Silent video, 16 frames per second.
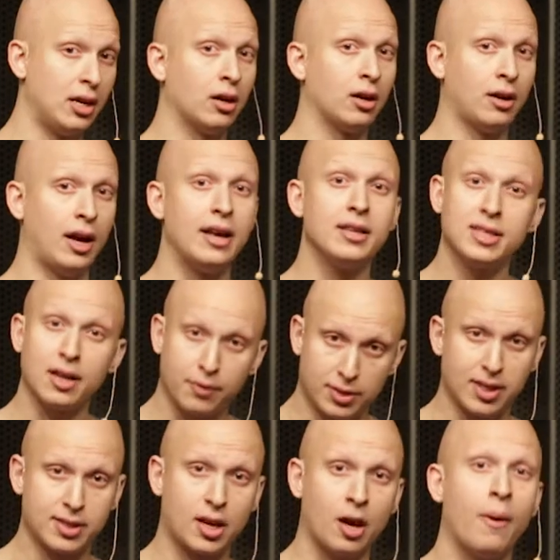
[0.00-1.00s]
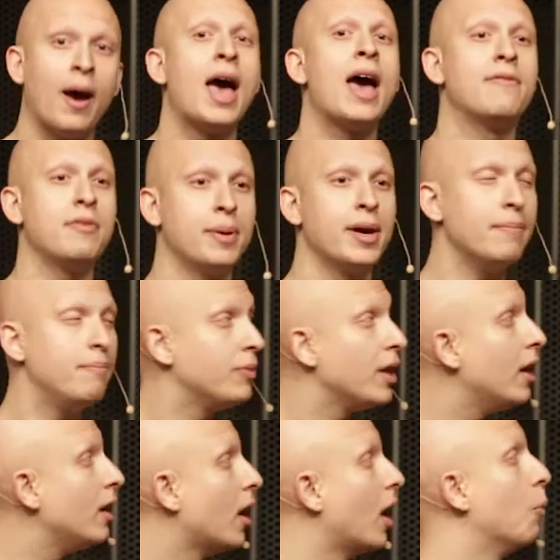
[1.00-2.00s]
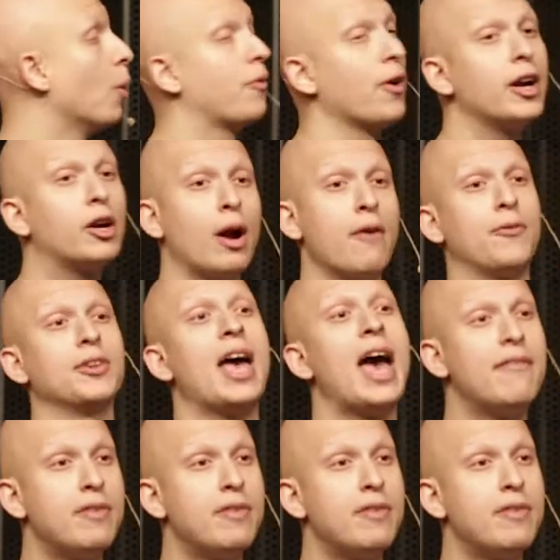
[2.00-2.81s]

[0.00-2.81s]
here in San Francisco at Heavybit. We're very grateful to